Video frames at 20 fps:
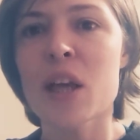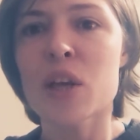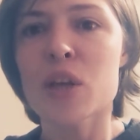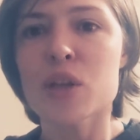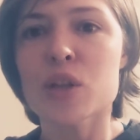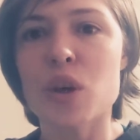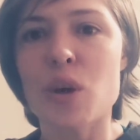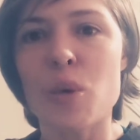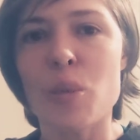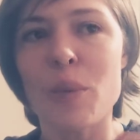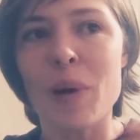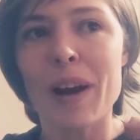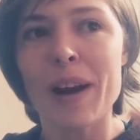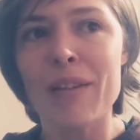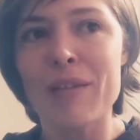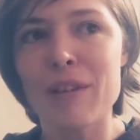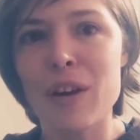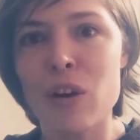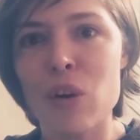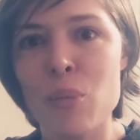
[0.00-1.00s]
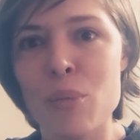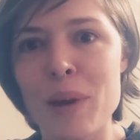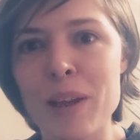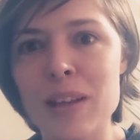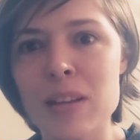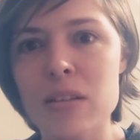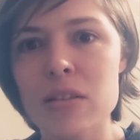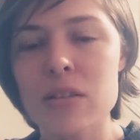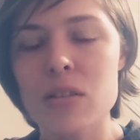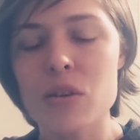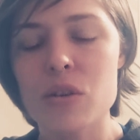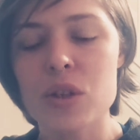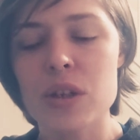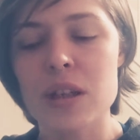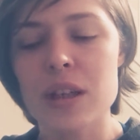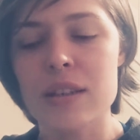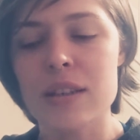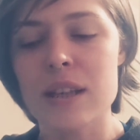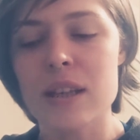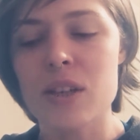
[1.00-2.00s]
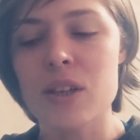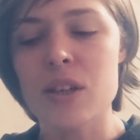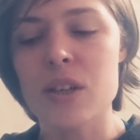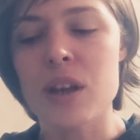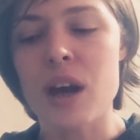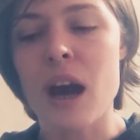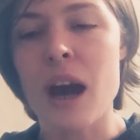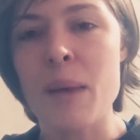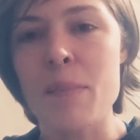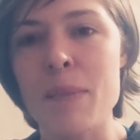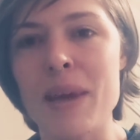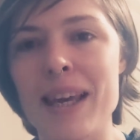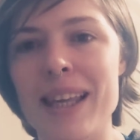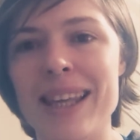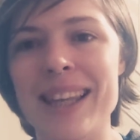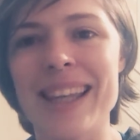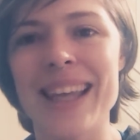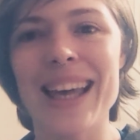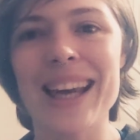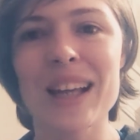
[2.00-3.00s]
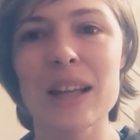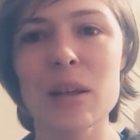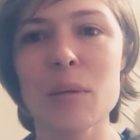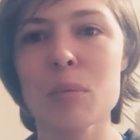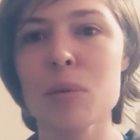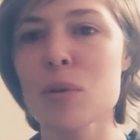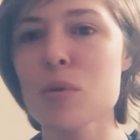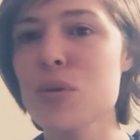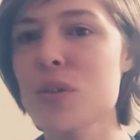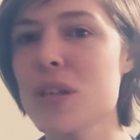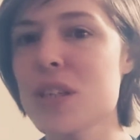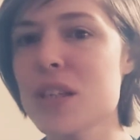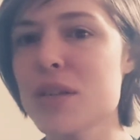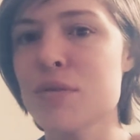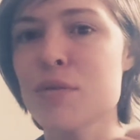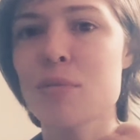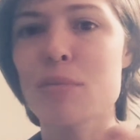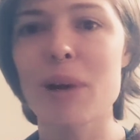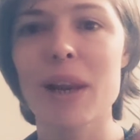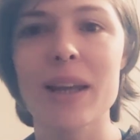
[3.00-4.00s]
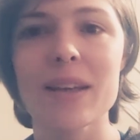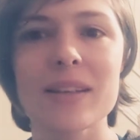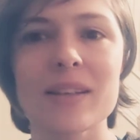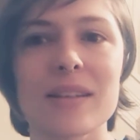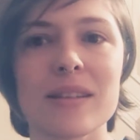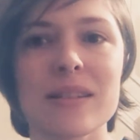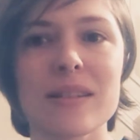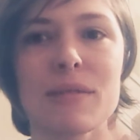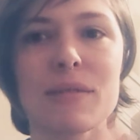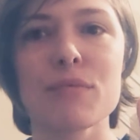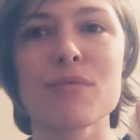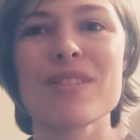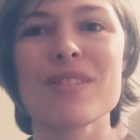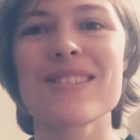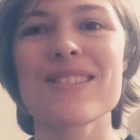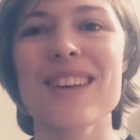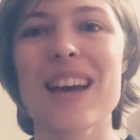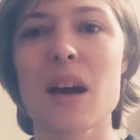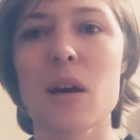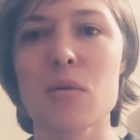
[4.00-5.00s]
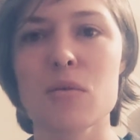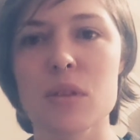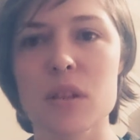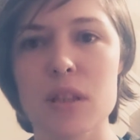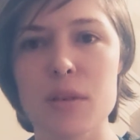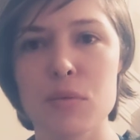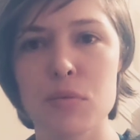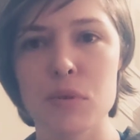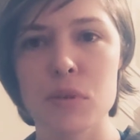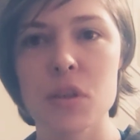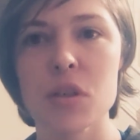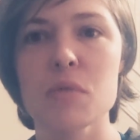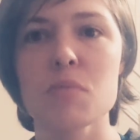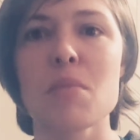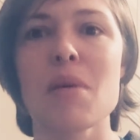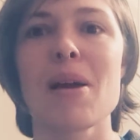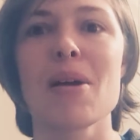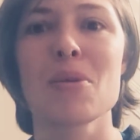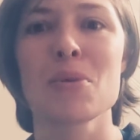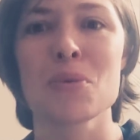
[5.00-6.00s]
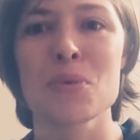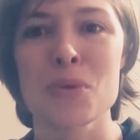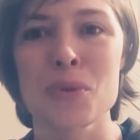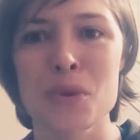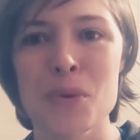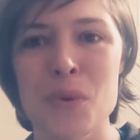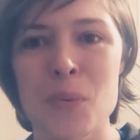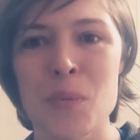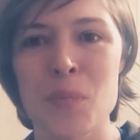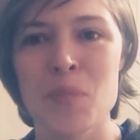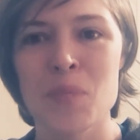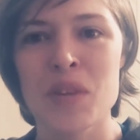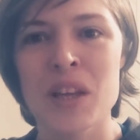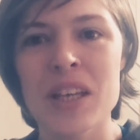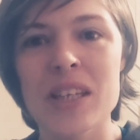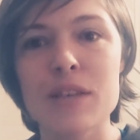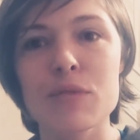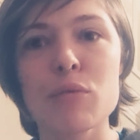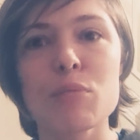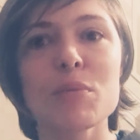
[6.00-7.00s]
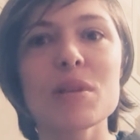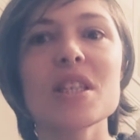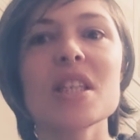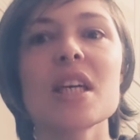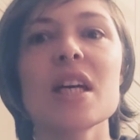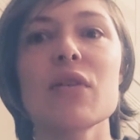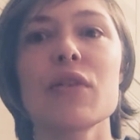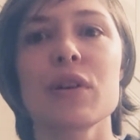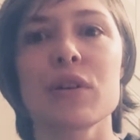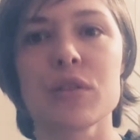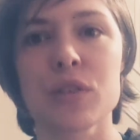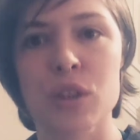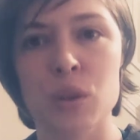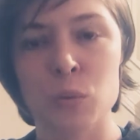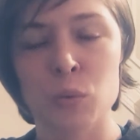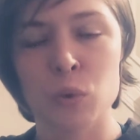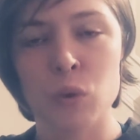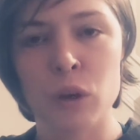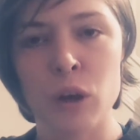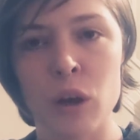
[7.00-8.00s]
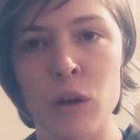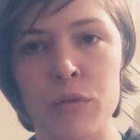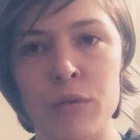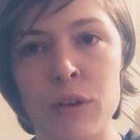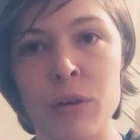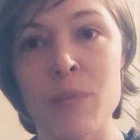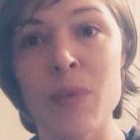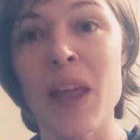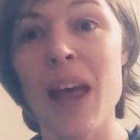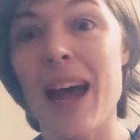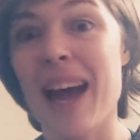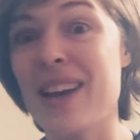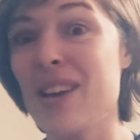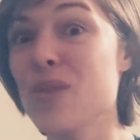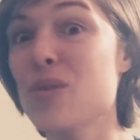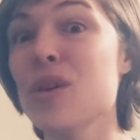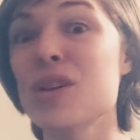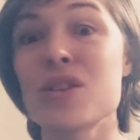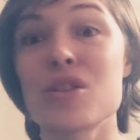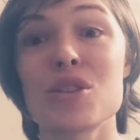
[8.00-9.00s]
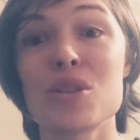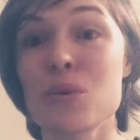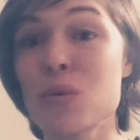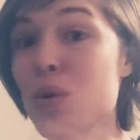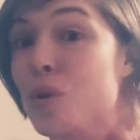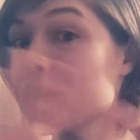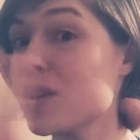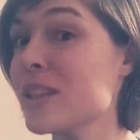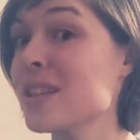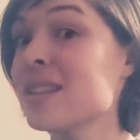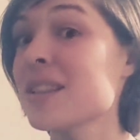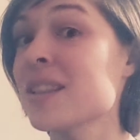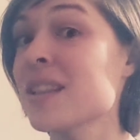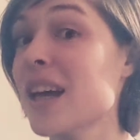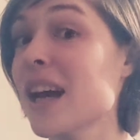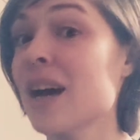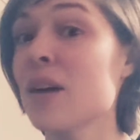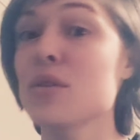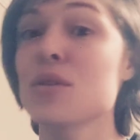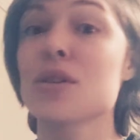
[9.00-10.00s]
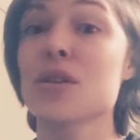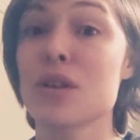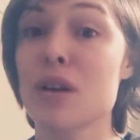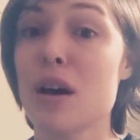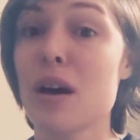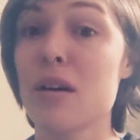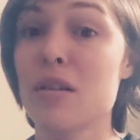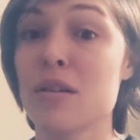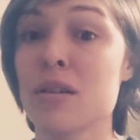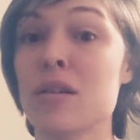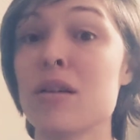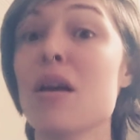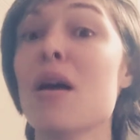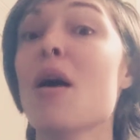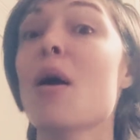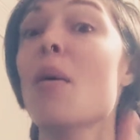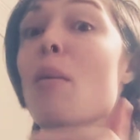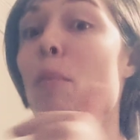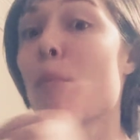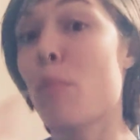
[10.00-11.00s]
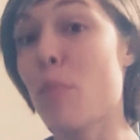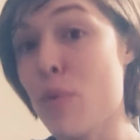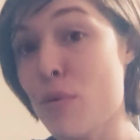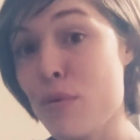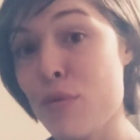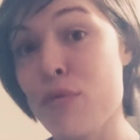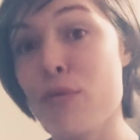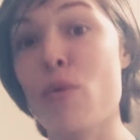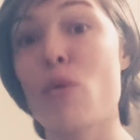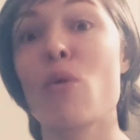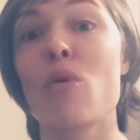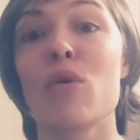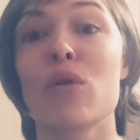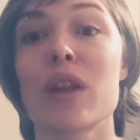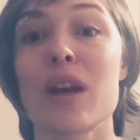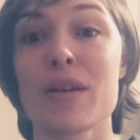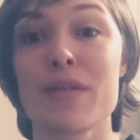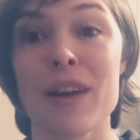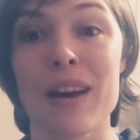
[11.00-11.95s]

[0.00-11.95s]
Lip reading: So by environmental socialization, I mean getting them used to different places, different sounds, different smells, different materials to walk over. And you can do all this in the house and garden before they've